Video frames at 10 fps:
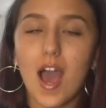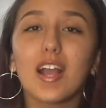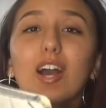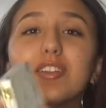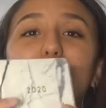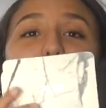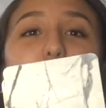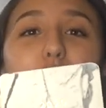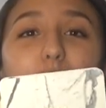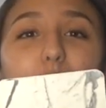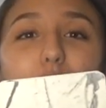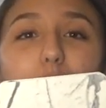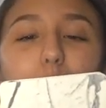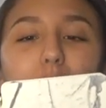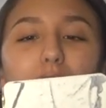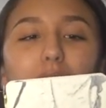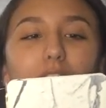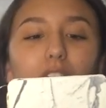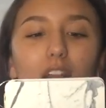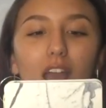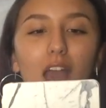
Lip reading: I got this cute little planner